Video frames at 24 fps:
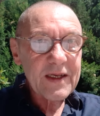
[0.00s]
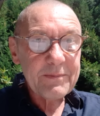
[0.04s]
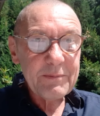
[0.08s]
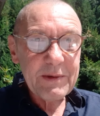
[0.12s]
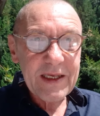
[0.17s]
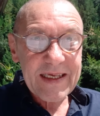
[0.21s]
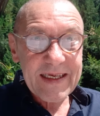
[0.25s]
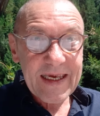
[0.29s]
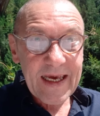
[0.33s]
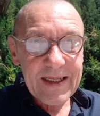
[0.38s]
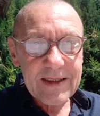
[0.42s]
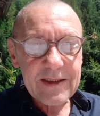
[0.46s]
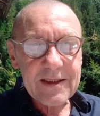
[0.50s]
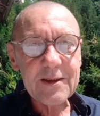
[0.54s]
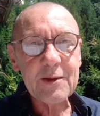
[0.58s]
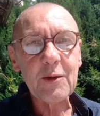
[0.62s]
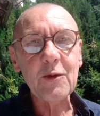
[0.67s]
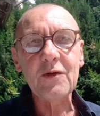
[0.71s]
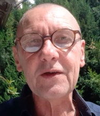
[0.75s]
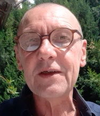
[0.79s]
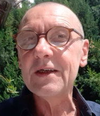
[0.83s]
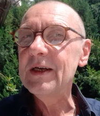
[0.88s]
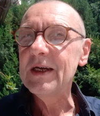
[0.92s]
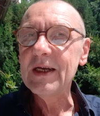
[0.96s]
be
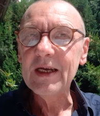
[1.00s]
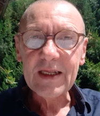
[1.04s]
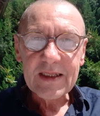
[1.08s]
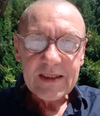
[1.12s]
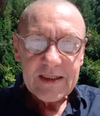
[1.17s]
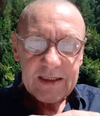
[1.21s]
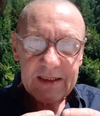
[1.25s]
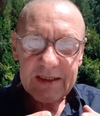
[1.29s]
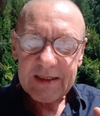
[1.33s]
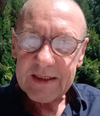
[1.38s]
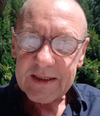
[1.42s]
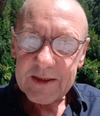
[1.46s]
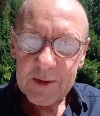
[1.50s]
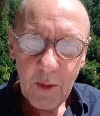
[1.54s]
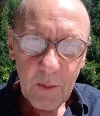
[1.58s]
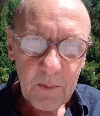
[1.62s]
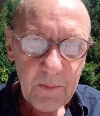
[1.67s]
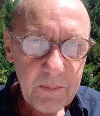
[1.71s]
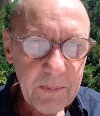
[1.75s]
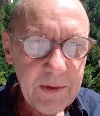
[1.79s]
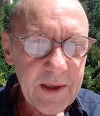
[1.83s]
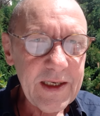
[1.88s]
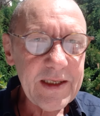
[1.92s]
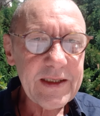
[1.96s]
cancelled. This is
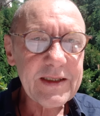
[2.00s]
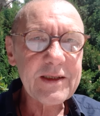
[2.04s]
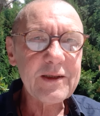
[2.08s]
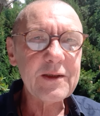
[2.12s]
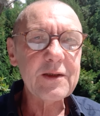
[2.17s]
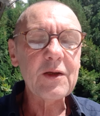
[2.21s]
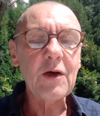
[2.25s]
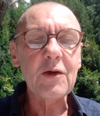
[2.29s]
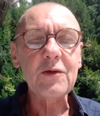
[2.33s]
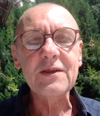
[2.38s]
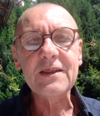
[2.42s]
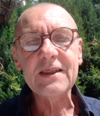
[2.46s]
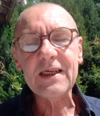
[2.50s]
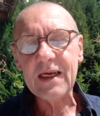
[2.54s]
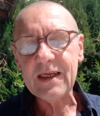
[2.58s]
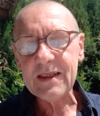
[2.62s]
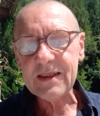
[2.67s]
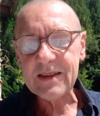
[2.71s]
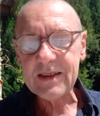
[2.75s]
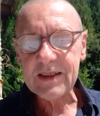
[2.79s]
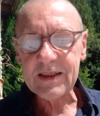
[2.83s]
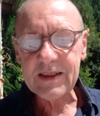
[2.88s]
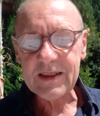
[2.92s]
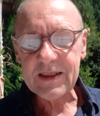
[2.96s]
complete
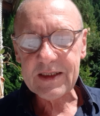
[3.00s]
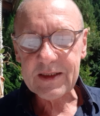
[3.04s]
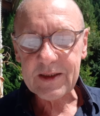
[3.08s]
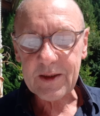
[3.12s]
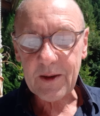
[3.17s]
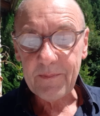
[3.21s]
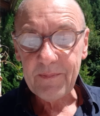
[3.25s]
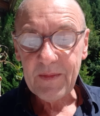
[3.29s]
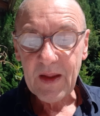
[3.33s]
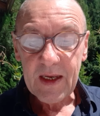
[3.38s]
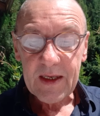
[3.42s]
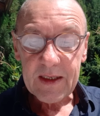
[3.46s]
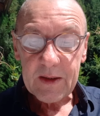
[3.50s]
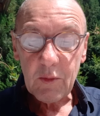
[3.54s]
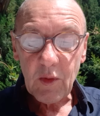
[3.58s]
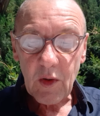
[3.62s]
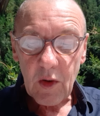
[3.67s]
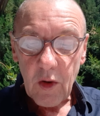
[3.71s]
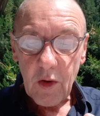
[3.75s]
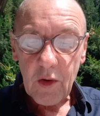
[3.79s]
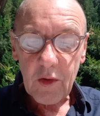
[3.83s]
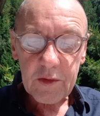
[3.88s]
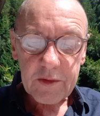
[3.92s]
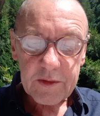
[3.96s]
nonsense. It is, it
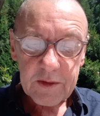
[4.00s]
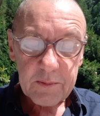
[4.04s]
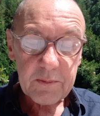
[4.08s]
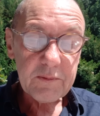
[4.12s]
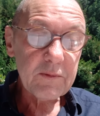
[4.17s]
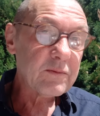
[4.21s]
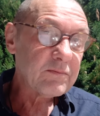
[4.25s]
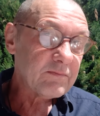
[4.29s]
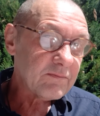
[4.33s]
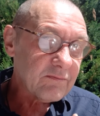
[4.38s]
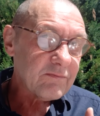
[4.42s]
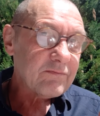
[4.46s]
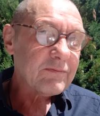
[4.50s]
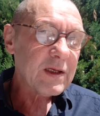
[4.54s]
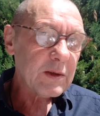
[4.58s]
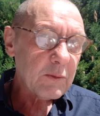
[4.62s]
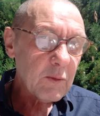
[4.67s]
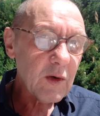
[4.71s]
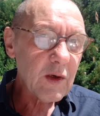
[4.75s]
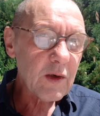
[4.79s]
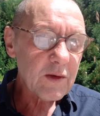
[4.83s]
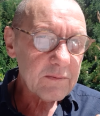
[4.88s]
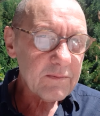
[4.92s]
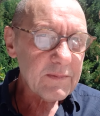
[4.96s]
will hurt.
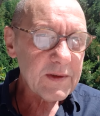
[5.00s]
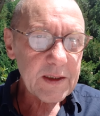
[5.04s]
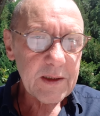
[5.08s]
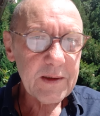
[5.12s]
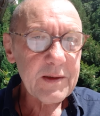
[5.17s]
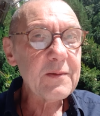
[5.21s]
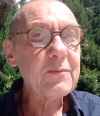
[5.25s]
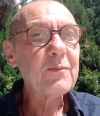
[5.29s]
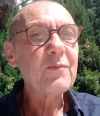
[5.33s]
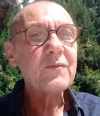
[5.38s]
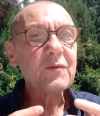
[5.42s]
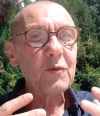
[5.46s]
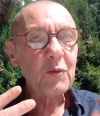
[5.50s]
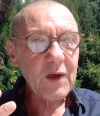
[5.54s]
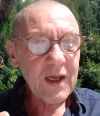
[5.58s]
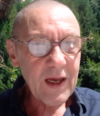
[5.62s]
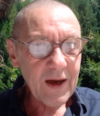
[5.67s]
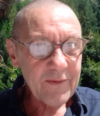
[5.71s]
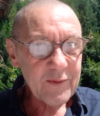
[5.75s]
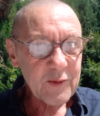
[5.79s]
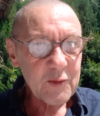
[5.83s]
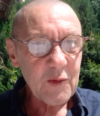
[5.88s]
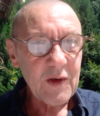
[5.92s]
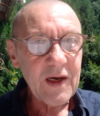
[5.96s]
We
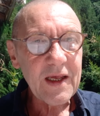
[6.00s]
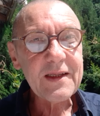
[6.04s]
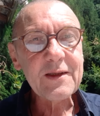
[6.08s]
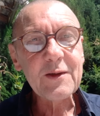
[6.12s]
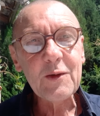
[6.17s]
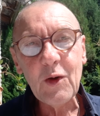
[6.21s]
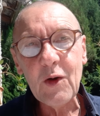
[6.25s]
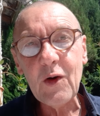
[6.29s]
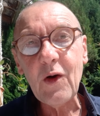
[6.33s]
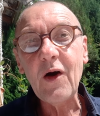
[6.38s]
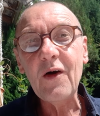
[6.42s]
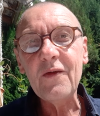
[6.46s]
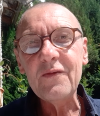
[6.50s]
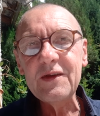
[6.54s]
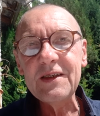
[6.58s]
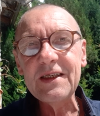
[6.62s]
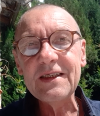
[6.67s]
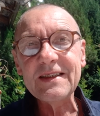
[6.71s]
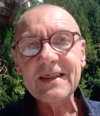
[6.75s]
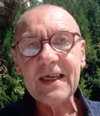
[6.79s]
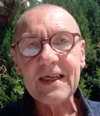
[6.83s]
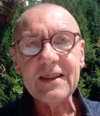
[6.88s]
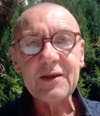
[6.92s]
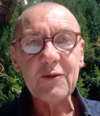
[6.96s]
have to let go of
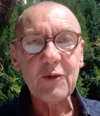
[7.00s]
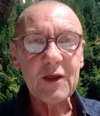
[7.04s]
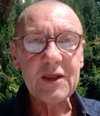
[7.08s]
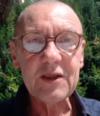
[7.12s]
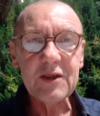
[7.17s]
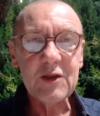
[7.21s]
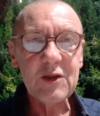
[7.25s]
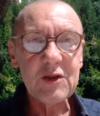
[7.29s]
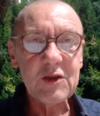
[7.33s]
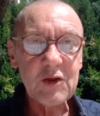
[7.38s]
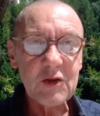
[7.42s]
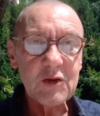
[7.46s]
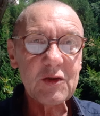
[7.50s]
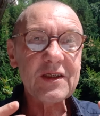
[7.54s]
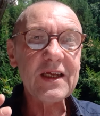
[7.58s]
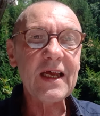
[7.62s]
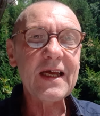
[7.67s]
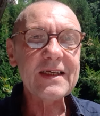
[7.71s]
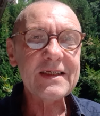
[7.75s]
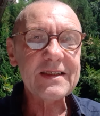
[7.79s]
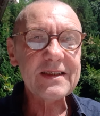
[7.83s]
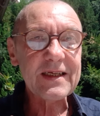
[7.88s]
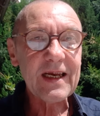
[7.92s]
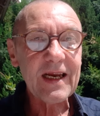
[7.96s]
this intransigence,
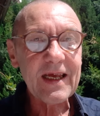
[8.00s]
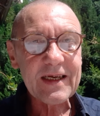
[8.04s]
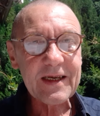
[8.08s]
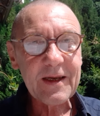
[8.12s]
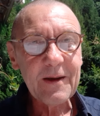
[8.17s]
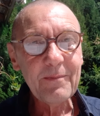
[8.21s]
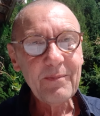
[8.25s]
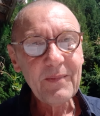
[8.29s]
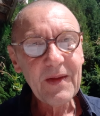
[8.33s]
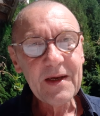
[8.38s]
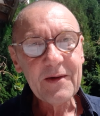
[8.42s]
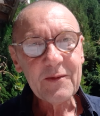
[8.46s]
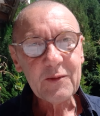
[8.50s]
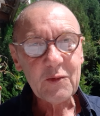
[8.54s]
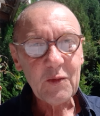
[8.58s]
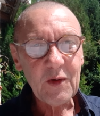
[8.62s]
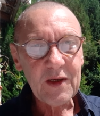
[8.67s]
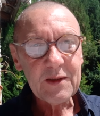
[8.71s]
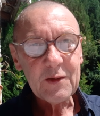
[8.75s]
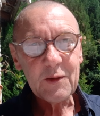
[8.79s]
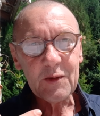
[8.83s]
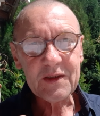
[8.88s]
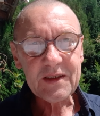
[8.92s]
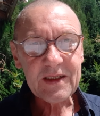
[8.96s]
as like to
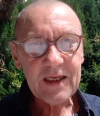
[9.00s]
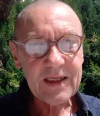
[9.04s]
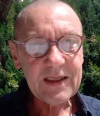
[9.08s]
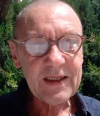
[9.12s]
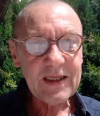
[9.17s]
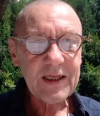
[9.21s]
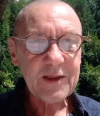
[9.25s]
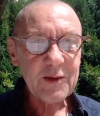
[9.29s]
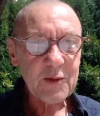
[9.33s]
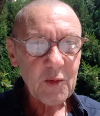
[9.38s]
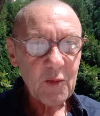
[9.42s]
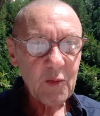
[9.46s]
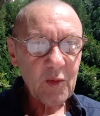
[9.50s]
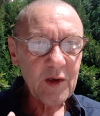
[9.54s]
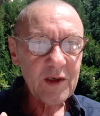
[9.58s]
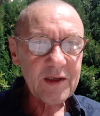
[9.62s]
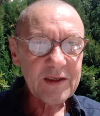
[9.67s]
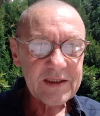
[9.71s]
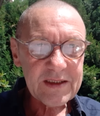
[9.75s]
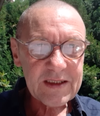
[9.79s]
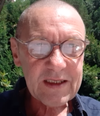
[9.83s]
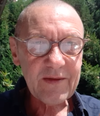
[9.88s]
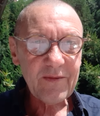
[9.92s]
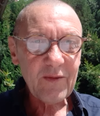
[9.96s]
understand that the world
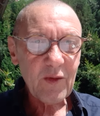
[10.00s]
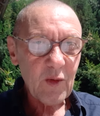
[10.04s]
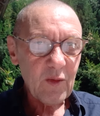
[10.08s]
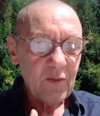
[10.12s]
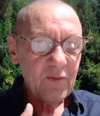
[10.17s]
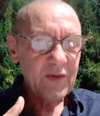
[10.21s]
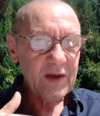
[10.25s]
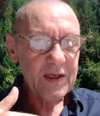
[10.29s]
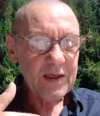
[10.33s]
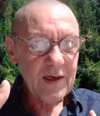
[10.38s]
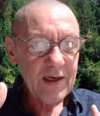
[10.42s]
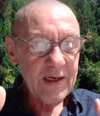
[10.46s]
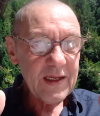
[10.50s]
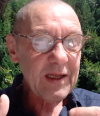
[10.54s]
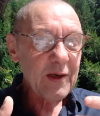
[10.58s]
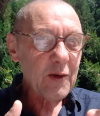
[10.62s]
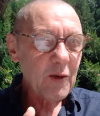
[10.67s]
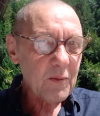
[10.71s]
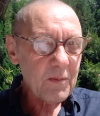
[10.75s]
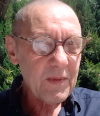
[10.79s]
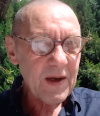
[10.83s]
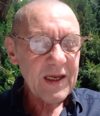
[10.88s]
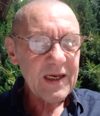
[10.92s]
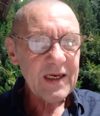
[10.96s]
is evolving
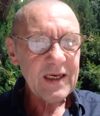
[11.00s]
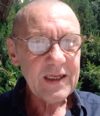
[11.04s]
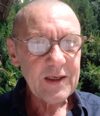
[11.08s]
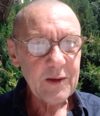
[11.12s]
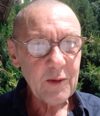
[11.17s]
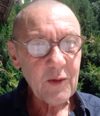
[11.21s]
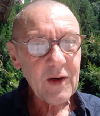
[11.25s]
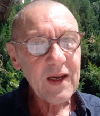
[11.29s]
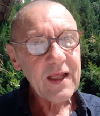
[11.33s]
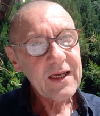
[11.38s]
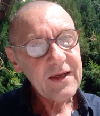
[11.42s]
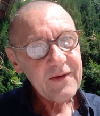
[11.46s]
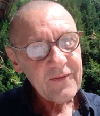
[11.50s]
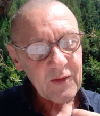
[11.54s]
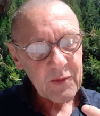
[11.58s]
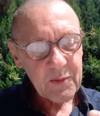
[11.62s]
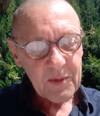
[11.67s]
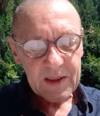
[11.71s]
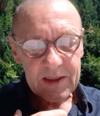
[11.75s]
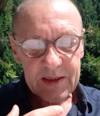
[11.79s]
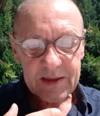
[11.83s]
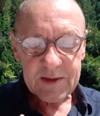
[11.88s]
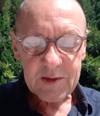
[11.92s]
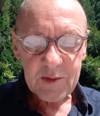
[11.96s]
little by little, and
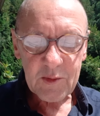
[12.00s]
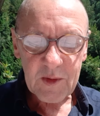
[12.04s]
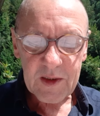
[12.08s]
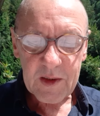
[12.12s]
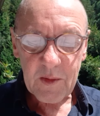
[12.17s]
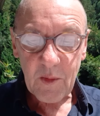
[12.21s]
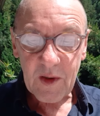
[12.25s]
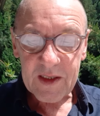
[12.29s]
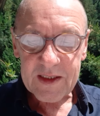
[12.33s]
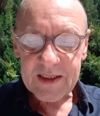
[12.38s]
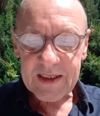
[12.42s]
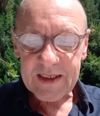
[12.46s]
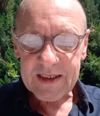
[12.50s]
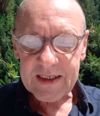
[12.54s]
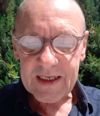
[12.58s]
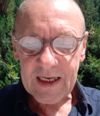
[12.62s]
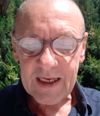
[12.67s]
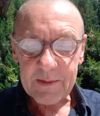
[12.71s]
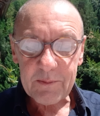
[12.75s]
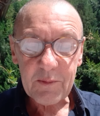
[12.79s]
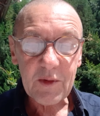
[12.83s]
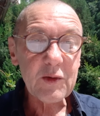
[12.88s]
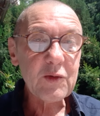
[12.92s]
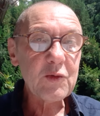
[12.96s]
everybody's doing what they
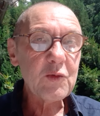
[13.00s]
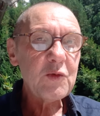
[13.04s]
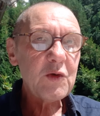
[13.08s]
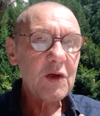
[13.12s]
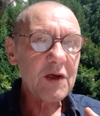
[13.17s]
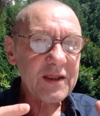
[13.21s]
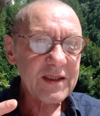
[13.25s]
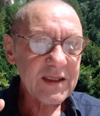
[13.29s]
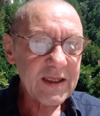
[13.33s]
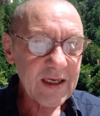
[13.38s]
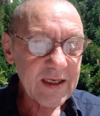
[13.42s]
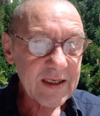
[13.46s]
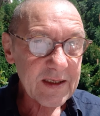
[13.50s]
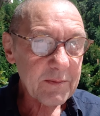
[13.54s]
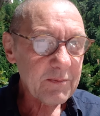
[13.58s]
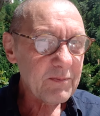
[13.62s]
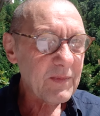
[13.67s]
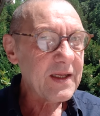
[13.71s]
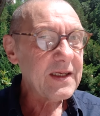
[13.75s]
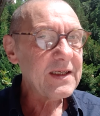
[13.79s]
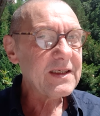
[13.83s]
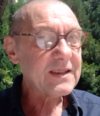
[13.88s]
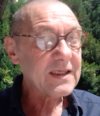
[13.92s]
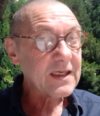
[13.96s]
can, but do not take
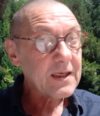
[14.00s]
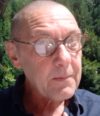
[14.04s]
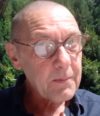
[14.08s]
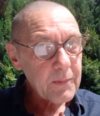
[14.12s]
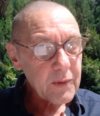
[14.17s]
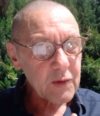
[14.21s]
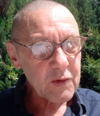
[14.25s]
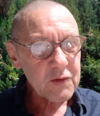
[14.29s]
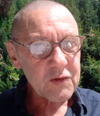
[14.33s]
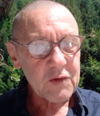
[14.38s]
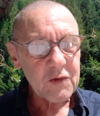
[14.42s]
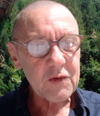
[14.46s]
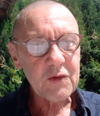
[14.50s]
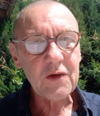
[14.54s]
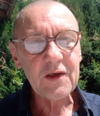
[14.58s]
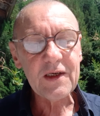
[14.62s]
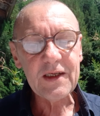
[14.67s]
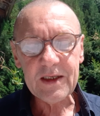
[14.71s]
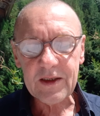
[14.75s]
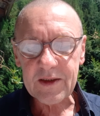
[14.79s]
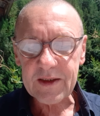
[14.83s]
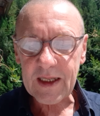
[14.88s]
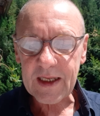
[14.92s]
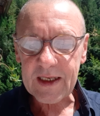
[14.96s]
anything personally
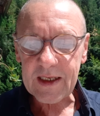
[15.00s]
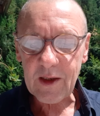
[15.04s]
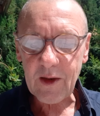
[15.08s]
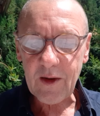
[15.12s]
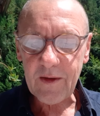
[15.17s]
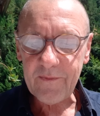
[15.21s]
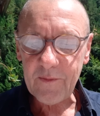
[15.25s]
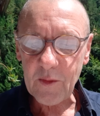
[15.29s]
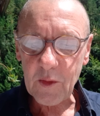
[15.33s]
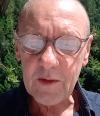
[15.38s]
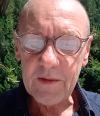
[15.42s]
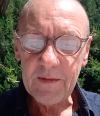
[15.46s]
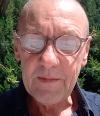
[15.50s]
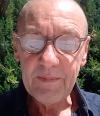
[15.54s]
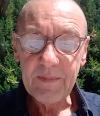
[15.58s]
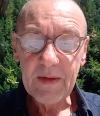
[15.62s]
on that level,